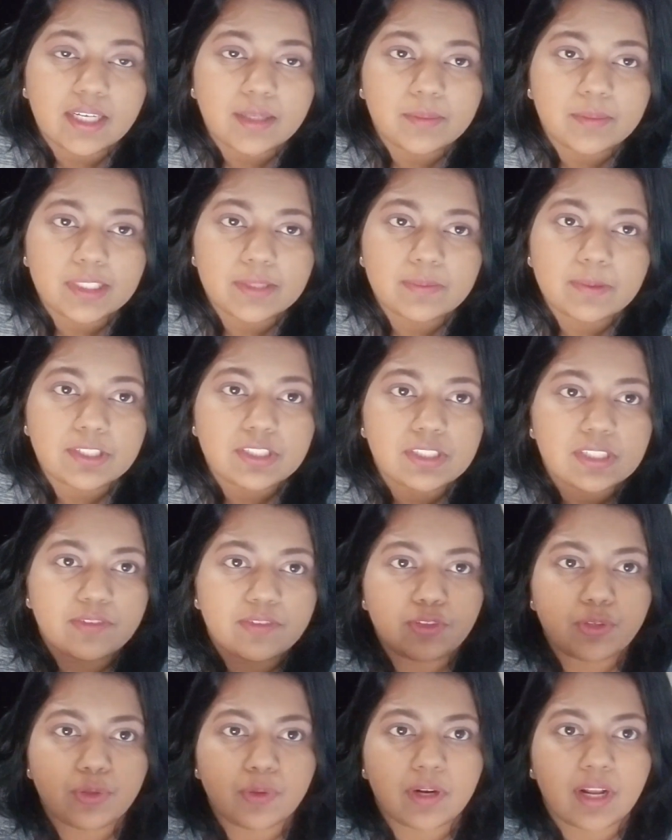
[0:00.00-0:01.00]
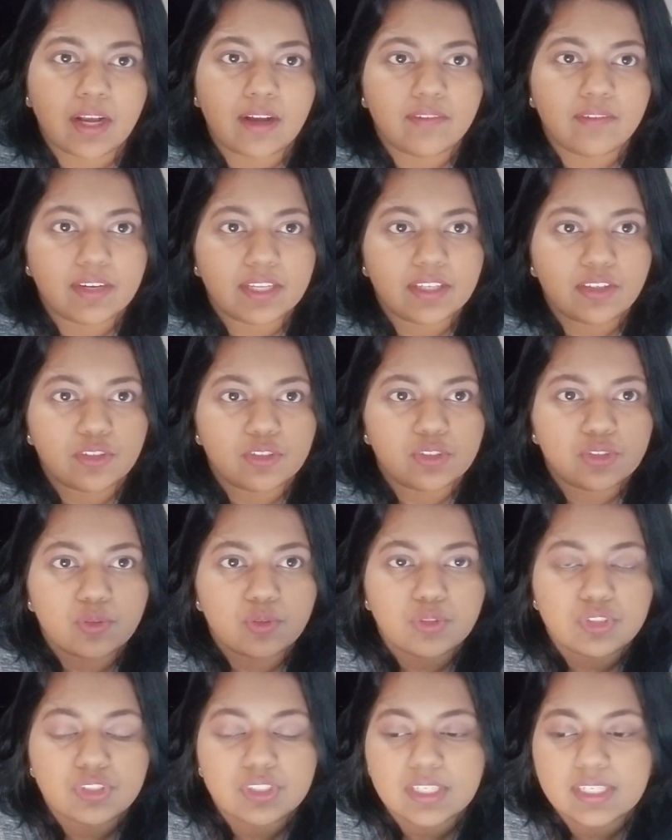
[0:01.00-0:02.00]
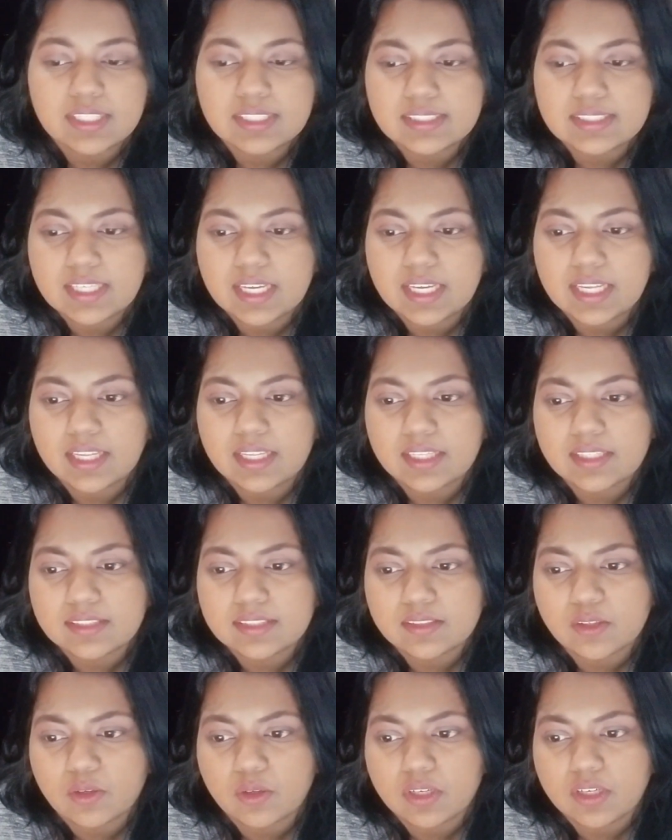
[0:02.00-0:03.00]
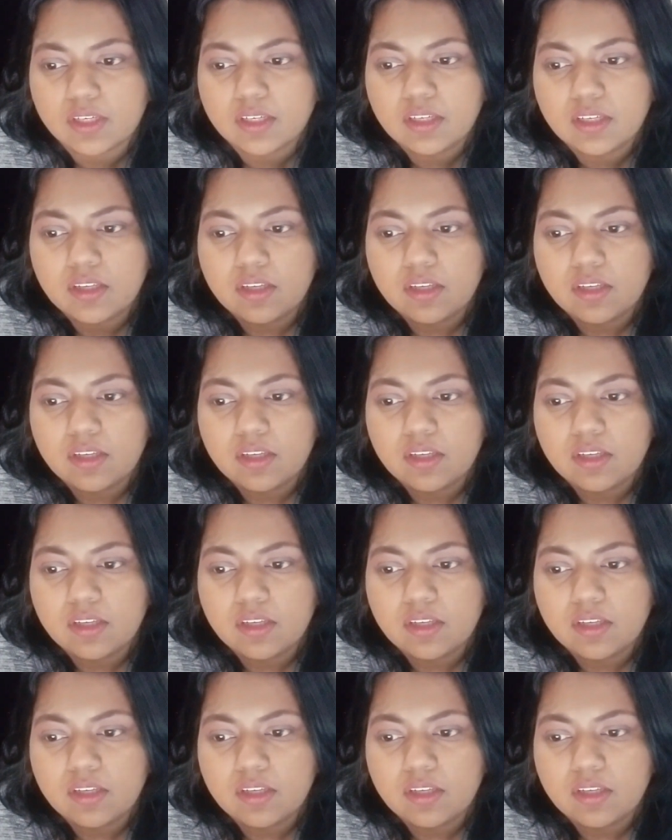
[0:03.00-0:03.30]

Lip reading: especially if you don't have like your social as yet, or